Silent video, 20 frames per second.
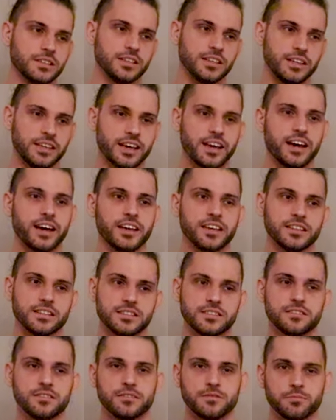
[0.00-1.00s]
yeah,
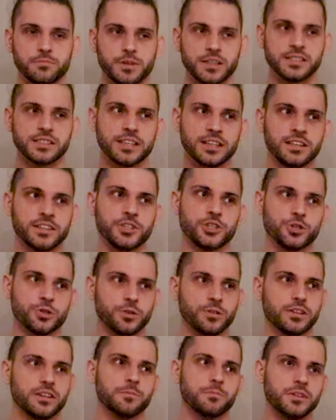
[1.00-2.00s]
it basically
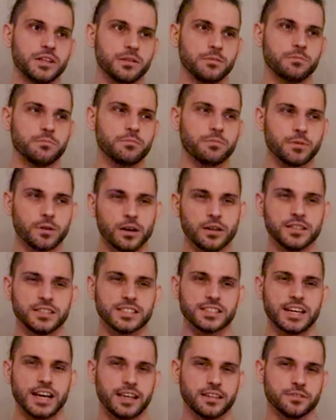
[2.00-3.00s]
showed up that Braun
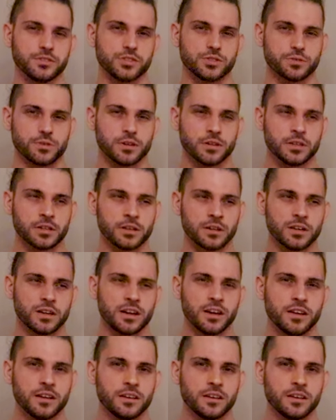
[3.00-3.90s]
is kind of stronger.